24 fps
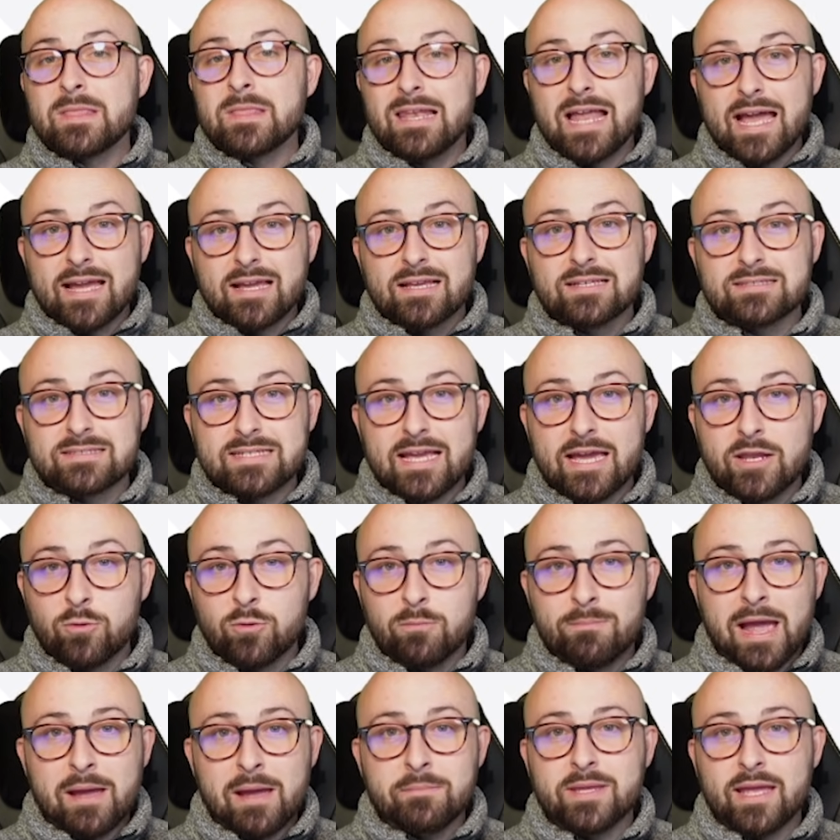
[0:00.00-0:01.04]
Lacazette
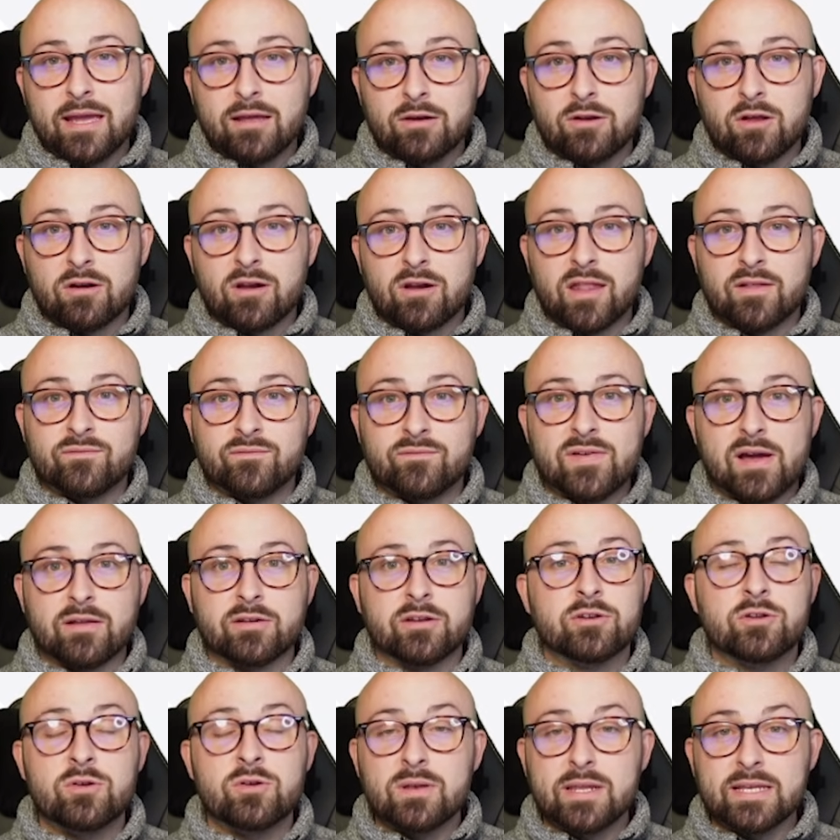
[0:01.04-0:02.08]
and Aubameyang look like they've
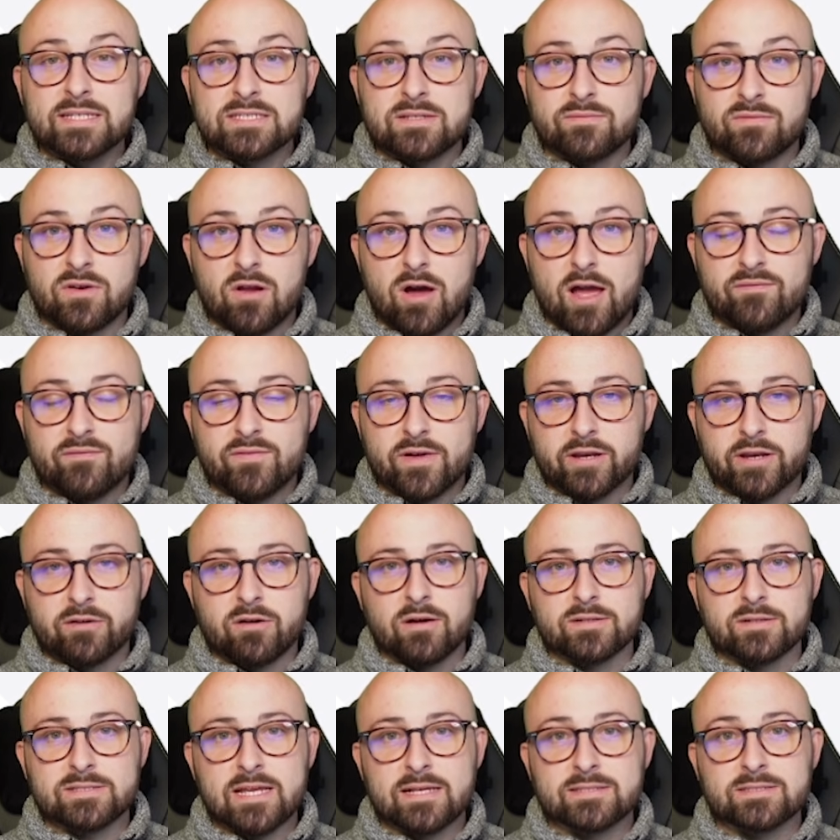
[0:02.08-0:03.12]
found a new lease of life
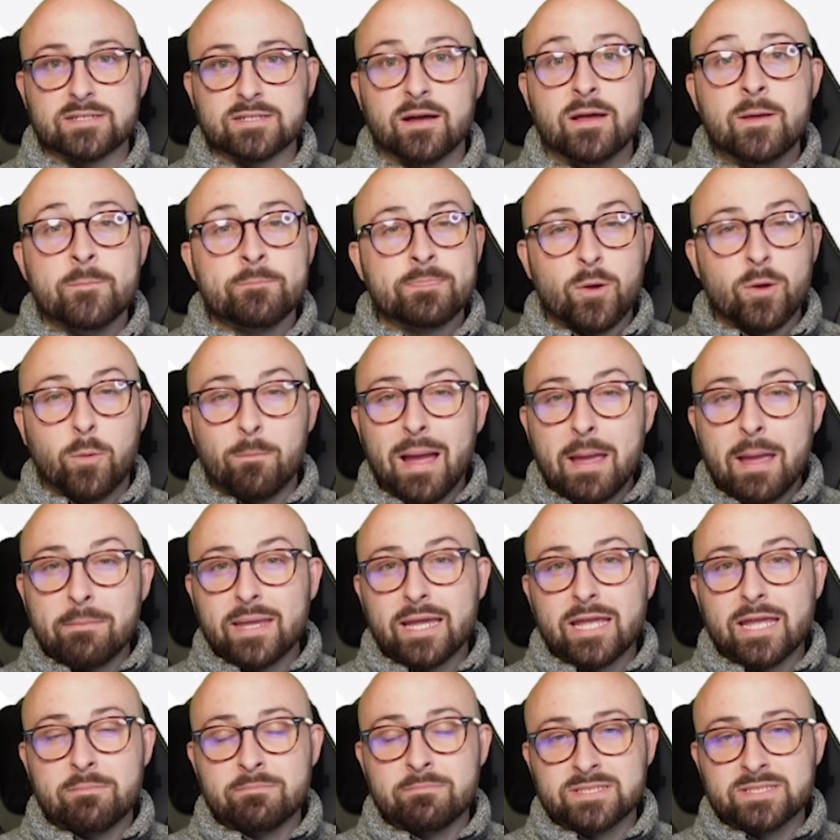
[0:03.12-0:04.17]
under Arteta.
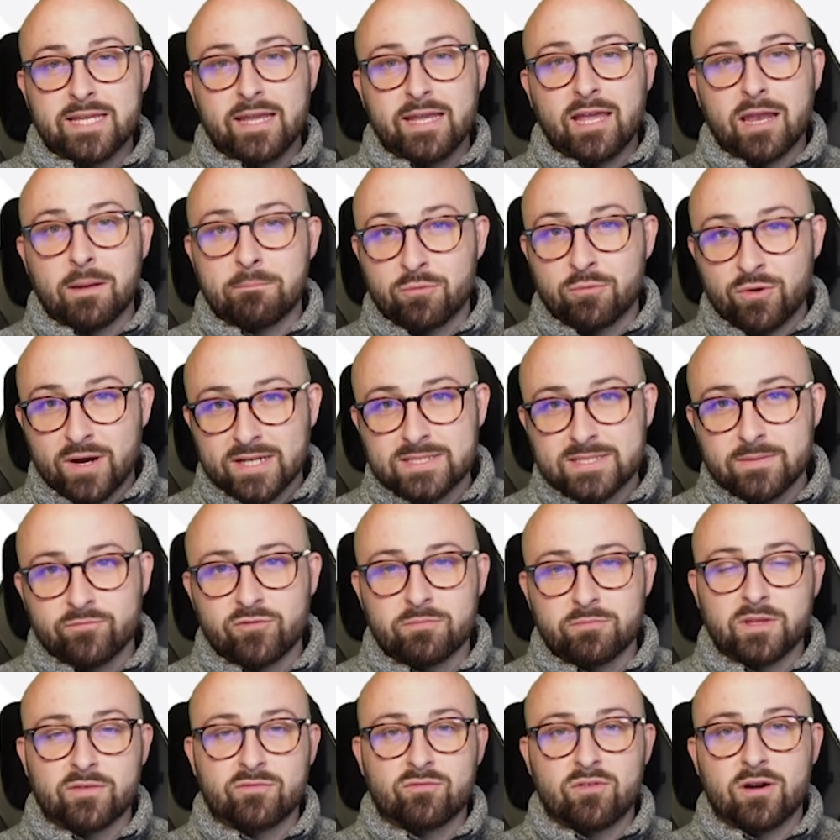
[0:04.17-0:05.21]
Aubameyang in particular, pressed him
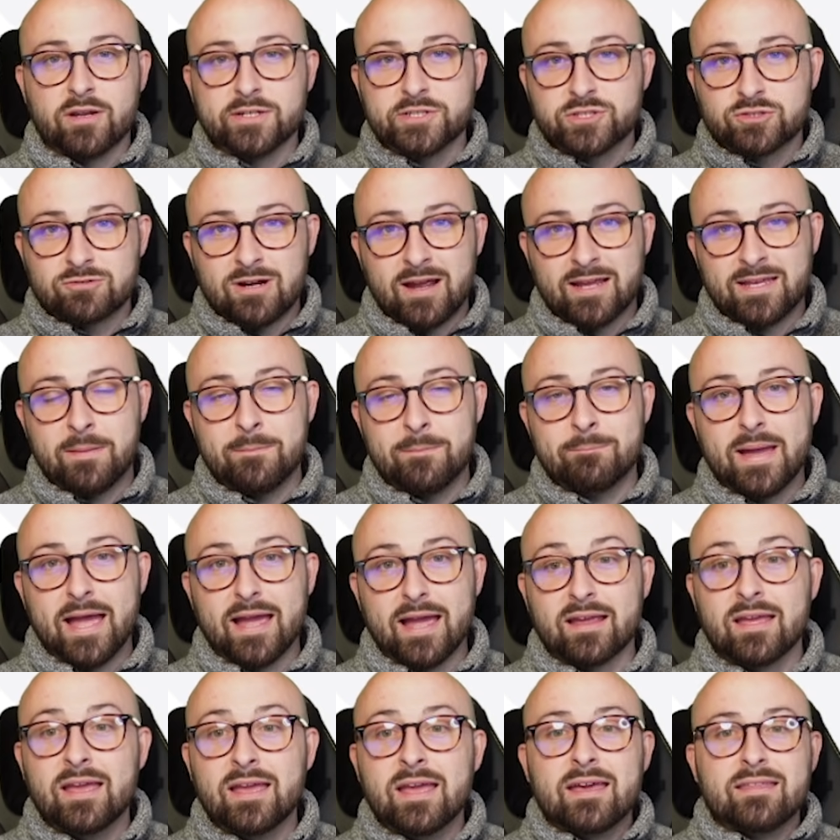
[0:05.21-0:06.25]
from the front, track him
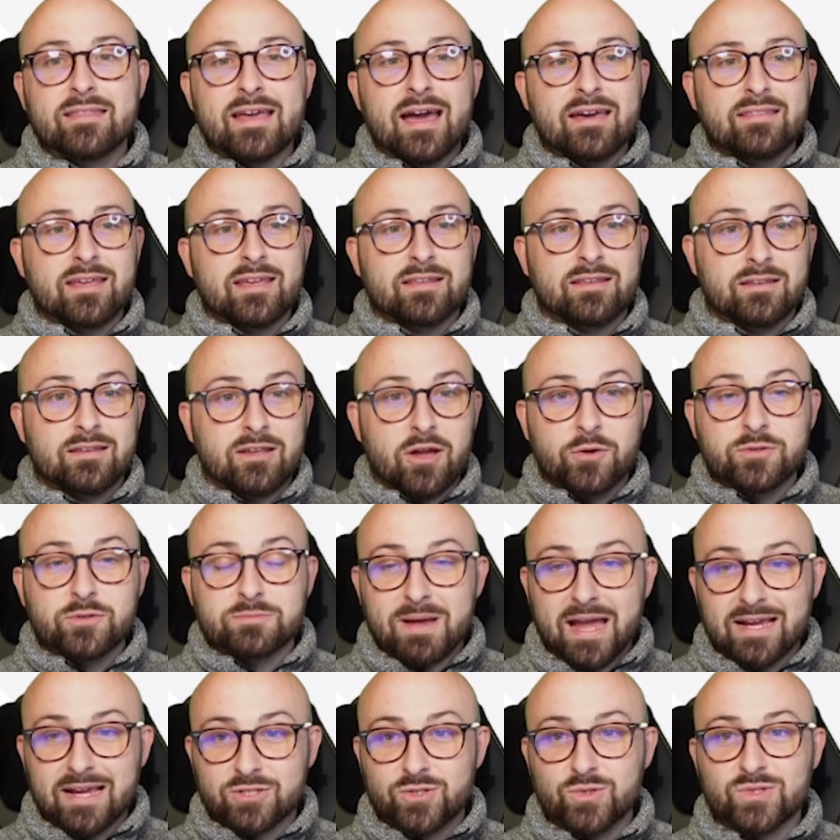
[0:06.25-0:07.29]
back. That then goes
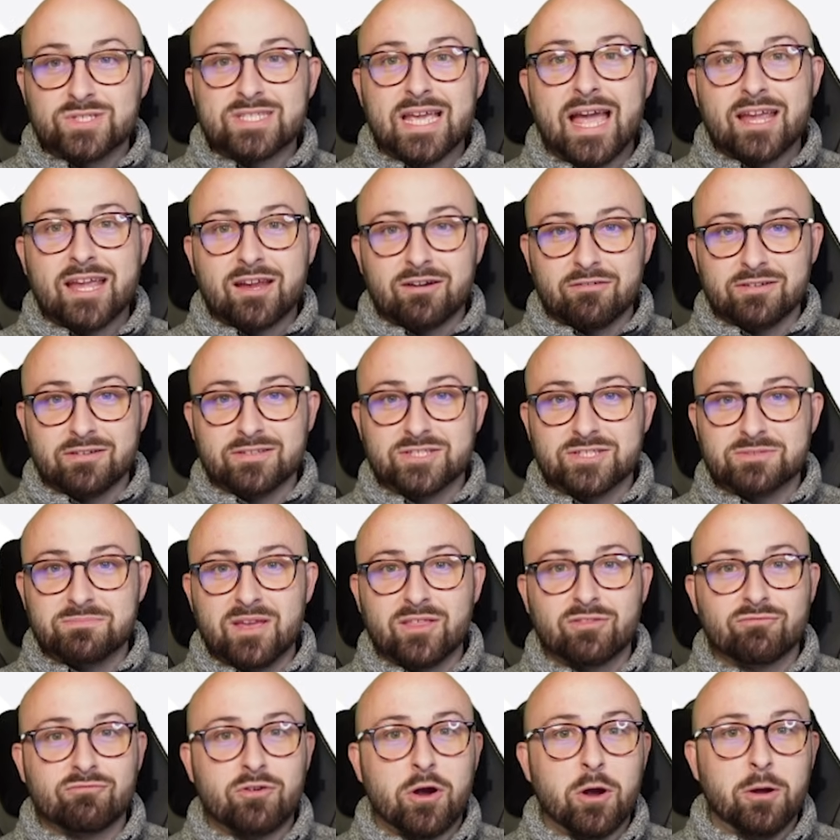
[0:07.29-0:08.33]
back to Saka and
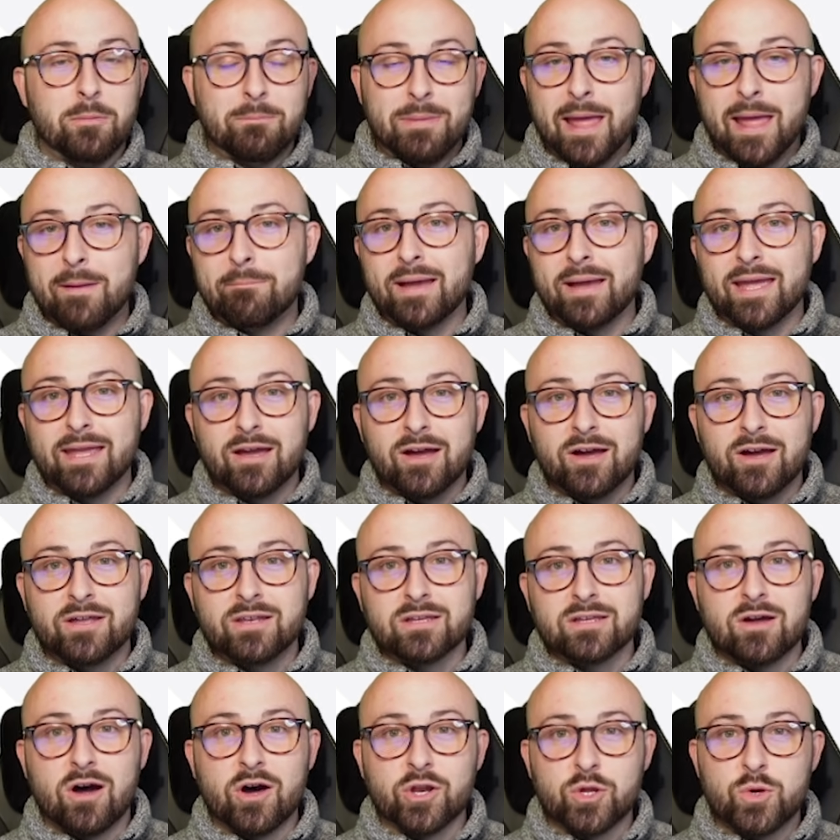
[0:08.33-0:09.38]
Smith Rowe, Pepe,
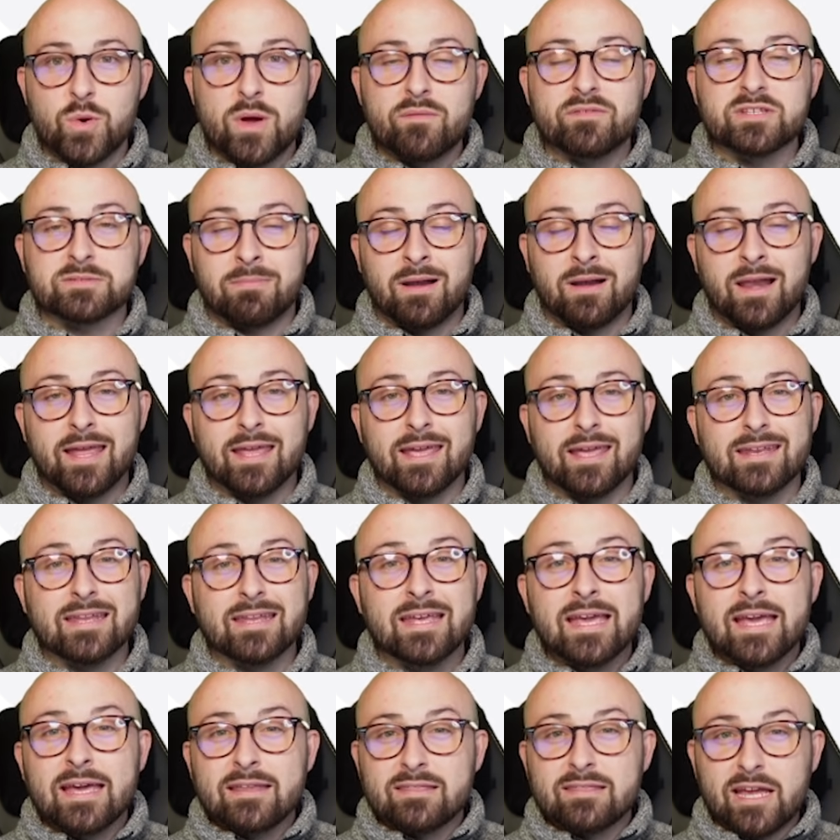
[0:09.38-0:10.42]
Ødegaard, whoever's playing.